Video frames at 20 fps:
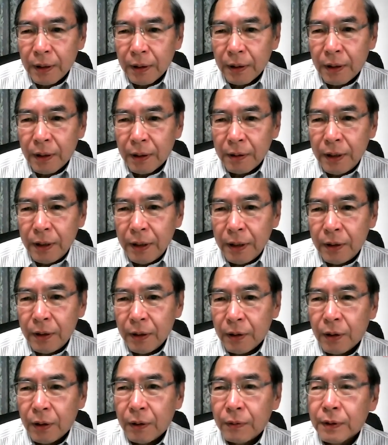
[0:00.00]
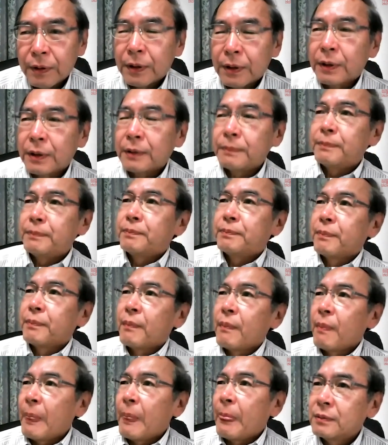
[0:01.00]
the need of
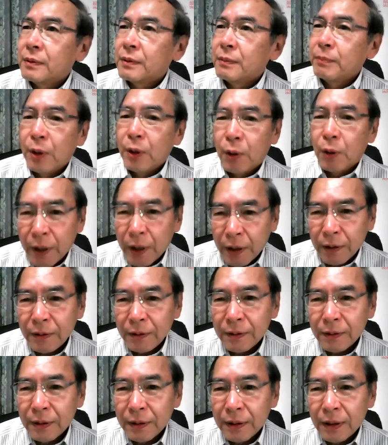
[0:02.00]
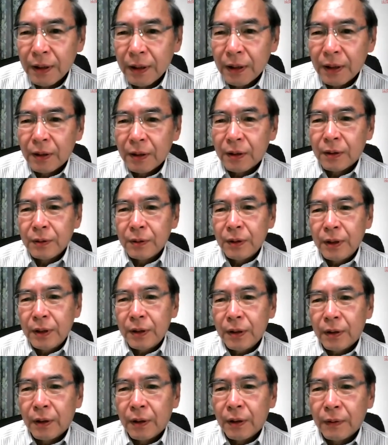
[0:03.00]
belonging or need
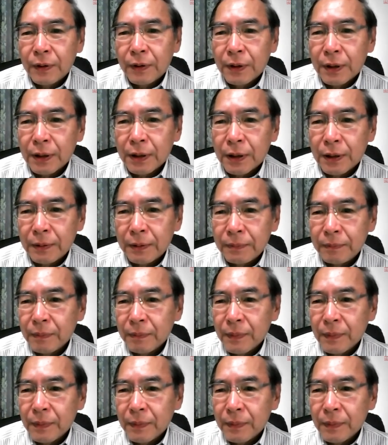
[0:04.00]
of